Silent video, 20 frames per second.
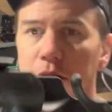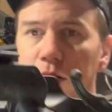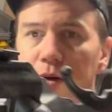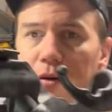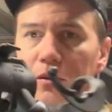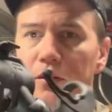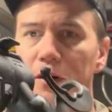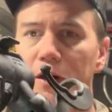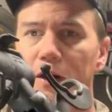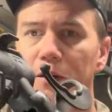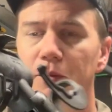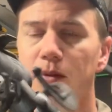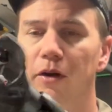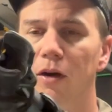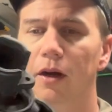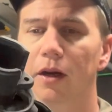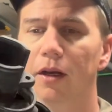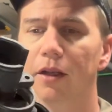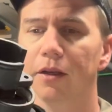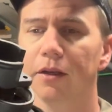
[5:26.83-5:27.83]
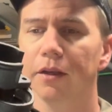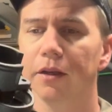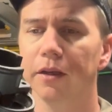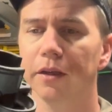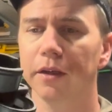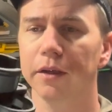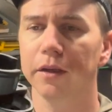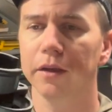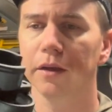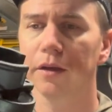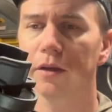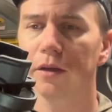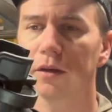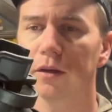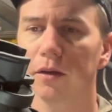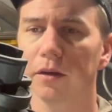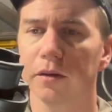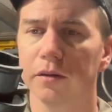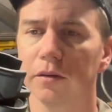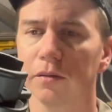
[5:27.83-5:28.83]
ramrod
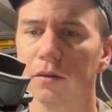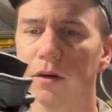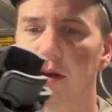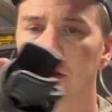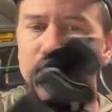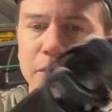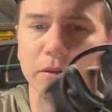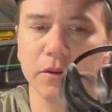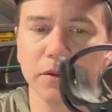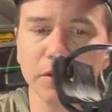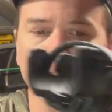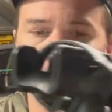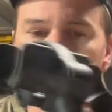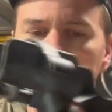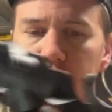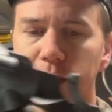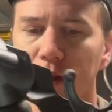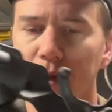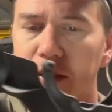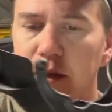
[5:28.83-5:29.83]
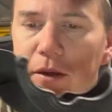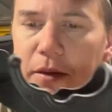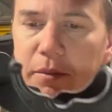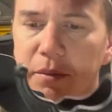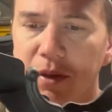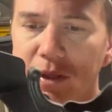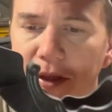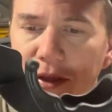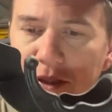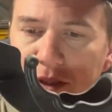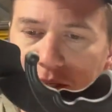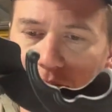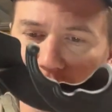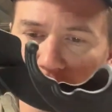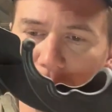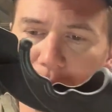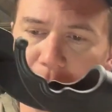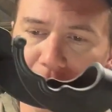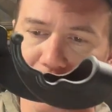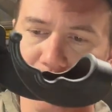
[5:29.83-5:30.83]
rod holder, but it just had the
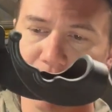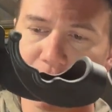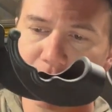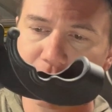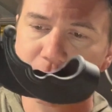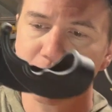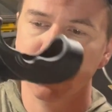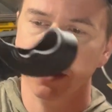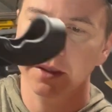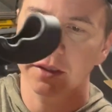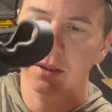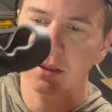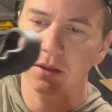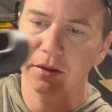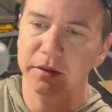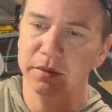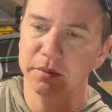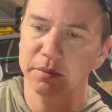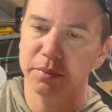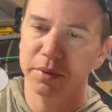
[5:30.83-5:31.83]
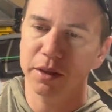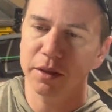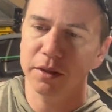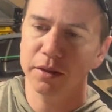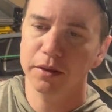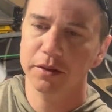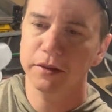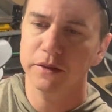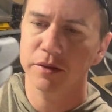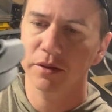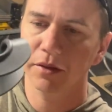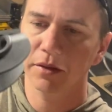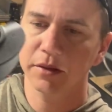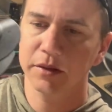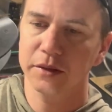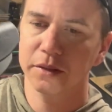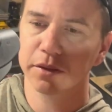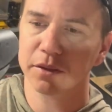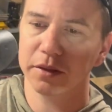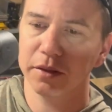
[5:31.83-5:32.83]
base ball
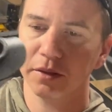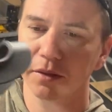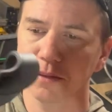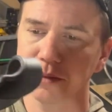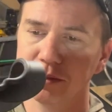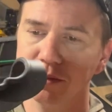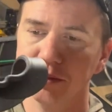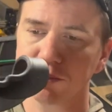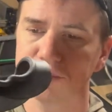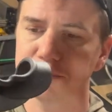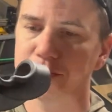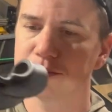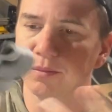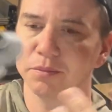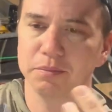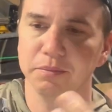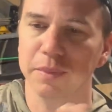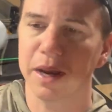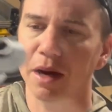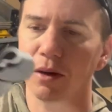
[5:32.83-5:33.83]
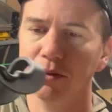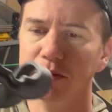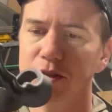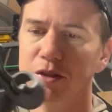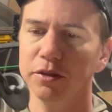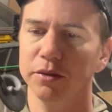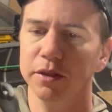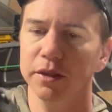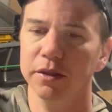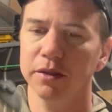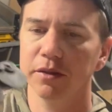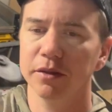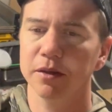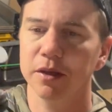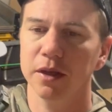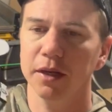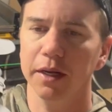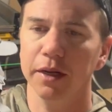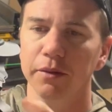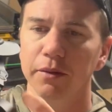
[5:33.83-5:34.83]
mount to it,
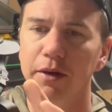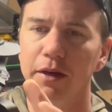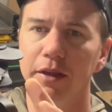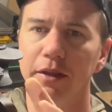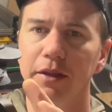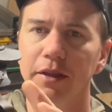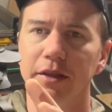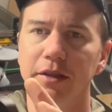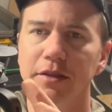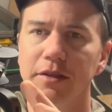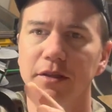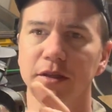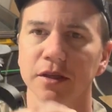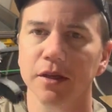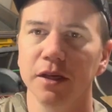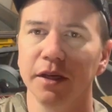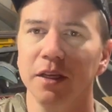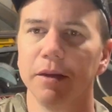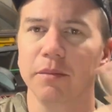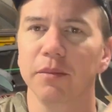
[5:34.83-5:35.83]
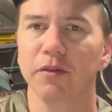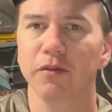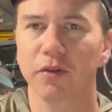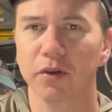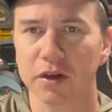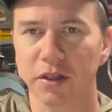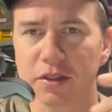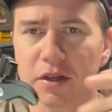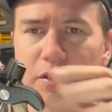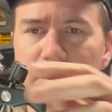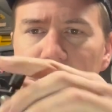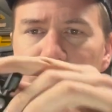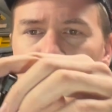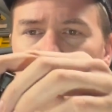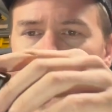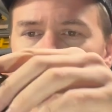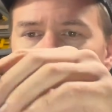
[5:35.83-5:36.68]
and I wanted this. Before I saw the dollar